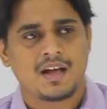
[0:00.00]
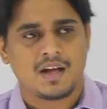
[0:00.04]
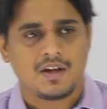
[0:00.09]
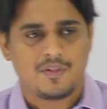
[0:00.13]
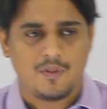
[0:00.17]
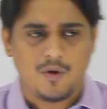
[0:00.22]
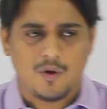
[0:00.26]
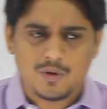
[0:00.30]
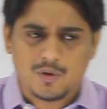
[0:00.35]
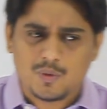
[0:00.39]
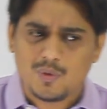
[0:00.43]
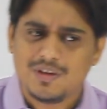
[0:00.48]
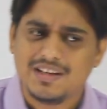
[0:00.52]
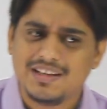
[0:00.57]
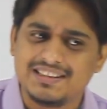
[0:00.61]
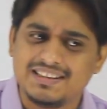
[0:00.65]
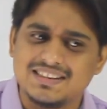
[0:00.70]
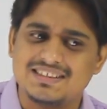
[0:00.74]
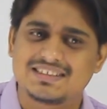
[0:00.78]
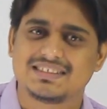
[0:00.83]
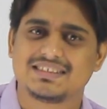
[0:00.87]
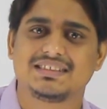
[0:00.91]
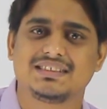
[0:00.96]
Not only
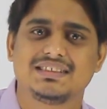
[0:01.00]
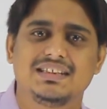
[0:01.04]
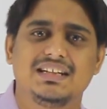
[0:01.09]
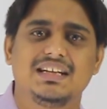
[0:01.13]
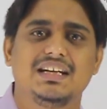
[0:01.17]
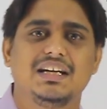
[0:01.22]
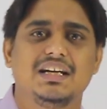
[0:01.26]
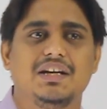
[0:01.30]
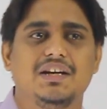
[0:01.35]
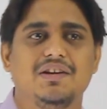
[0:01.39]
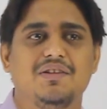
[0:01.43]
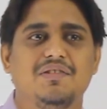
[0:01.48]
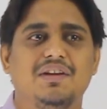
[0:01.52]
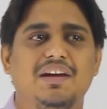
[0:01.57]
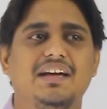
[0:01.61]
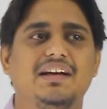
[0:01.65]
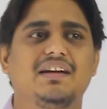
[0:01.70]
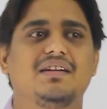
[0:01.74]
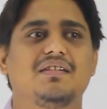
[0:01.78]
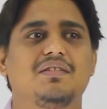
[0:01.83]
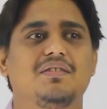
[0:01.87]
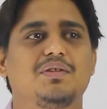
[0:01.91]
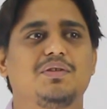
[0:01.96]
this,
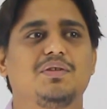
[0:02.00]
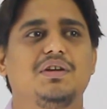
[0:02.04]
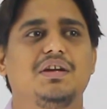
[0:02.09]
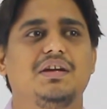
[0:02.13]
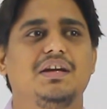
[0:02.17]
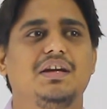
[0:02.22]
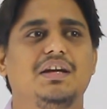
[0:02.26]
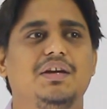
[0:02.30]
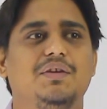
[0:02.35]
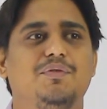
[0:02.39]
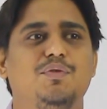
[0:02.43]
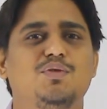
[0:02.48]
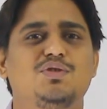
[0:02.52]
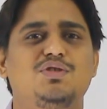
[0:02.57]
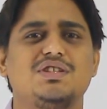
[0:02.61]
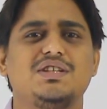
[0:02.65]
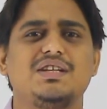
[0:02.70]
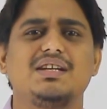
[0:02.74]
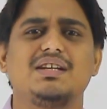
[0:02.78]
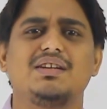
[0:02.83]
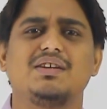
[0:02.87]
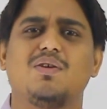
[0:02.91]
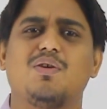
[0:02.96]
like if you
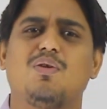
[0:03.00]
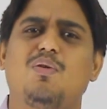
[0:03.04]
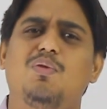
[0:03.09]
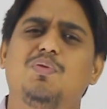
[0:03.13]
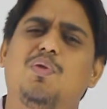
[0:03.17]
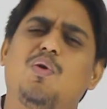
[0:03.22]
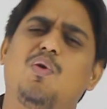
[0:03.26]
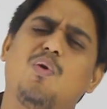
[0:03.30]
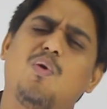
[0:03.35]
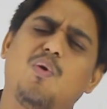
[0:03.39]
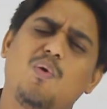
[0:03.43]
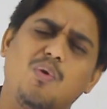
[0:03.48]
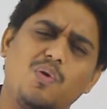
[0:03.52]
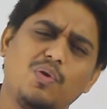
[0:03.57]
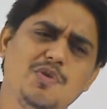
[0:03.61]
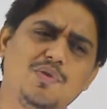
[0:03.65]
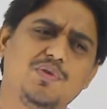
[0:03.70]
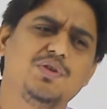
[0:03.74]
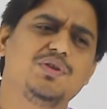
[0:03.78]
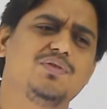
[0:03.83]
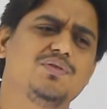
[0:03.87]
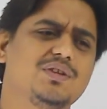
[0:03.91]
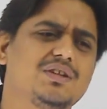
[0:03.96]
see the whole
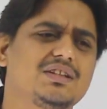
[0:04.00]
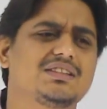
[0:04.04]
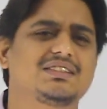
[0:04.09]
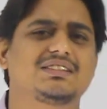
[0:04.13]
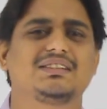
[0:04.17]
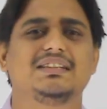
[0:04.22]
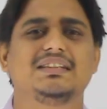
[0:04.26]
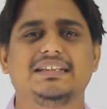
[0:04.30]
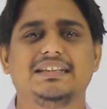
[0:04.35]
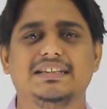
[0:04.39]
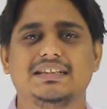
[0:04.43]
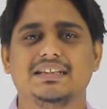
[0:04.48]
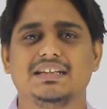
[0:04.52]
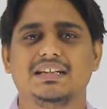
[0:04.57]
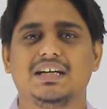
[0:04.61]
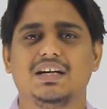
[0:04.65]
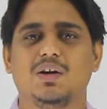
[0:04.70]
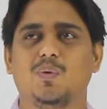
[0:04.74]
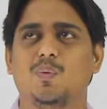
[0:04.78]
universe study,